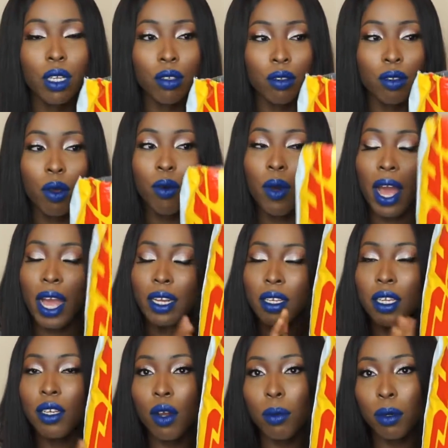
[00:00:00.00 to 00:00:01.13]
So I
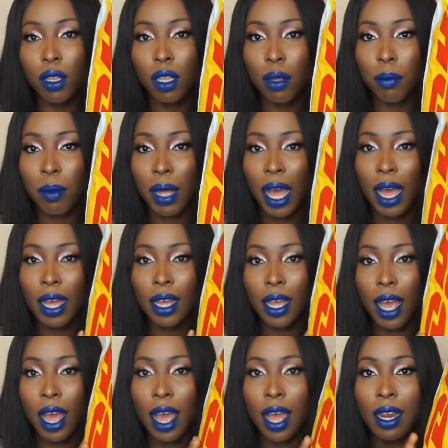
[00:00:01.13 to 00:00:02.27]
did open the bag
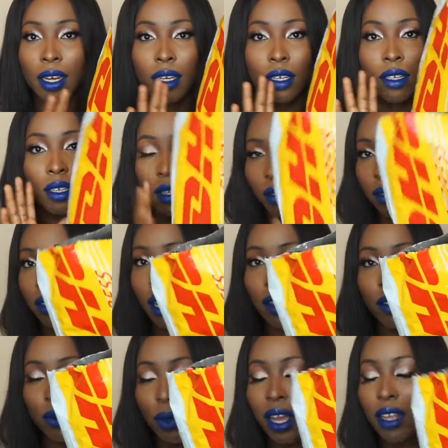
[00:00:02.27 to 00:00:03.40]
and
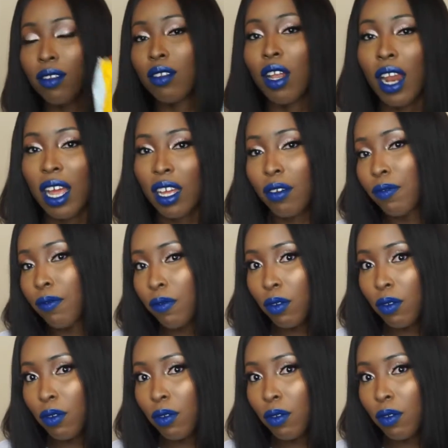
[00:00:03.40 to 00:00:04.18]
that's why it's not like a